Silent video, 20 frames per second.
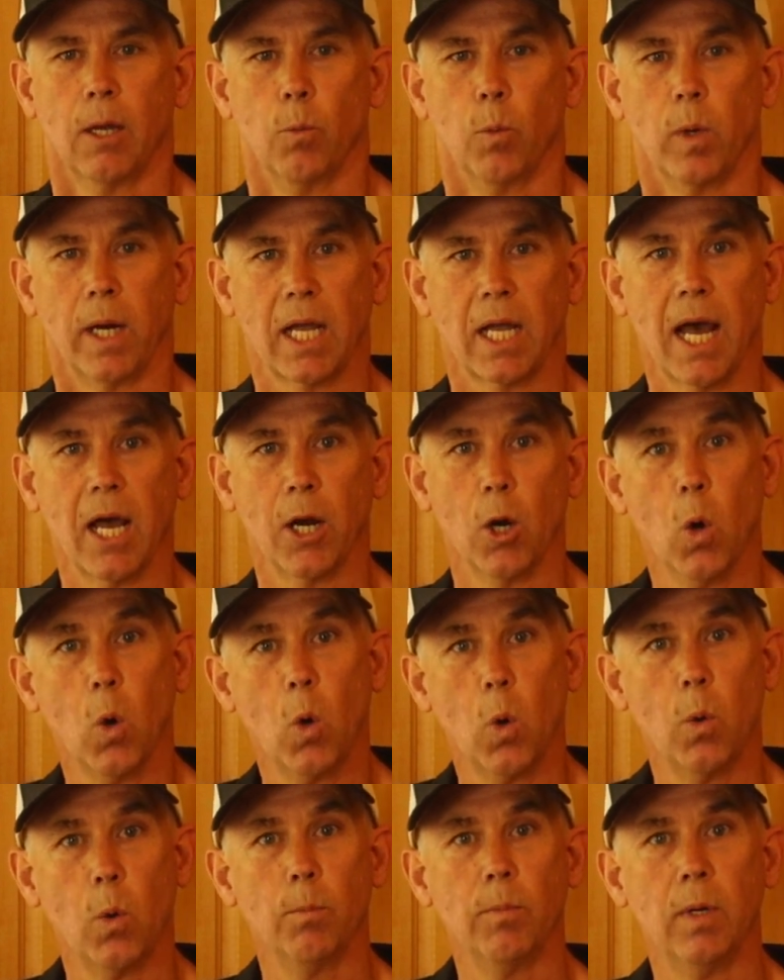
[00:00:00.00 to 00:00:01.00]
when I got
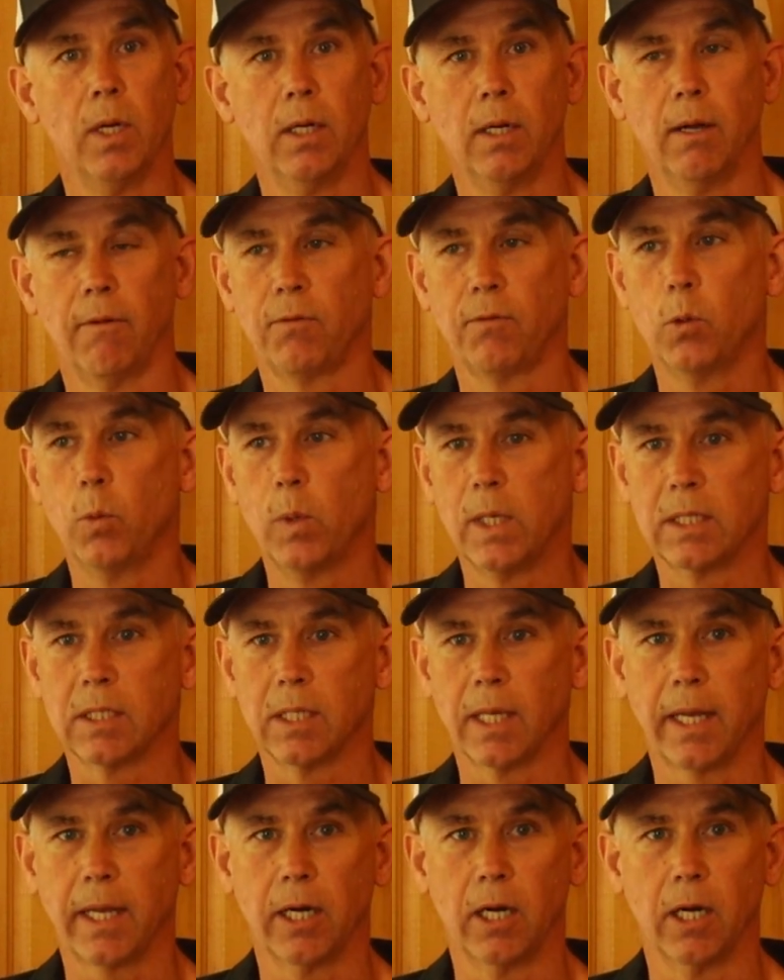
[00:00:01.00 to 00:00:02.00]
home a few
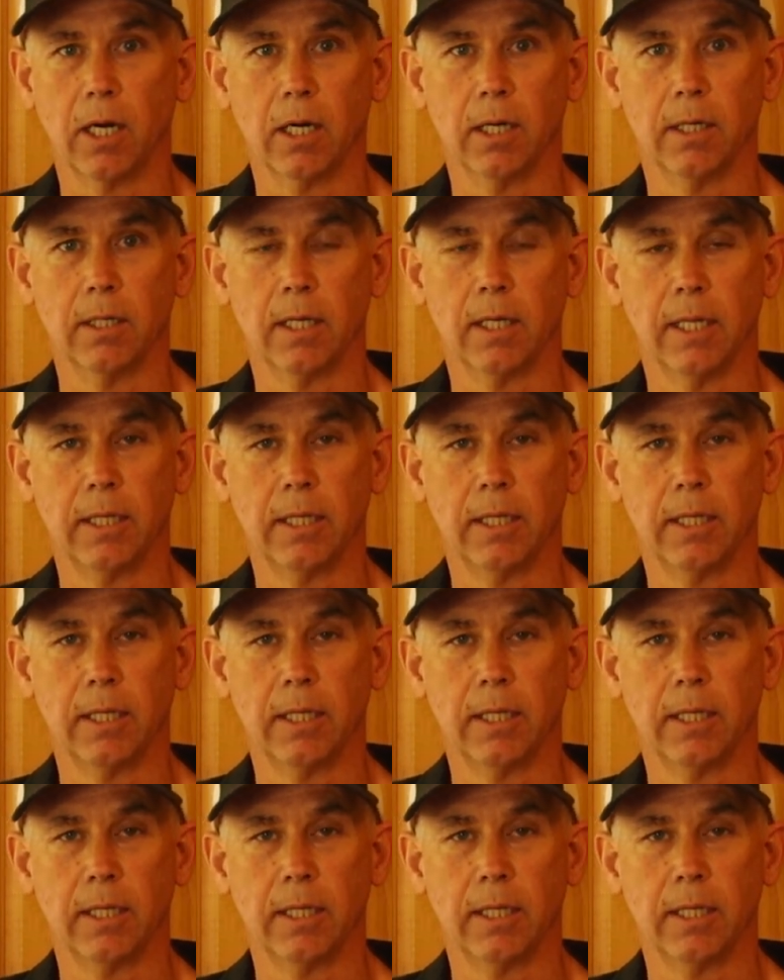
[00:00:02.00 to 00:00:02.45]
weeks later,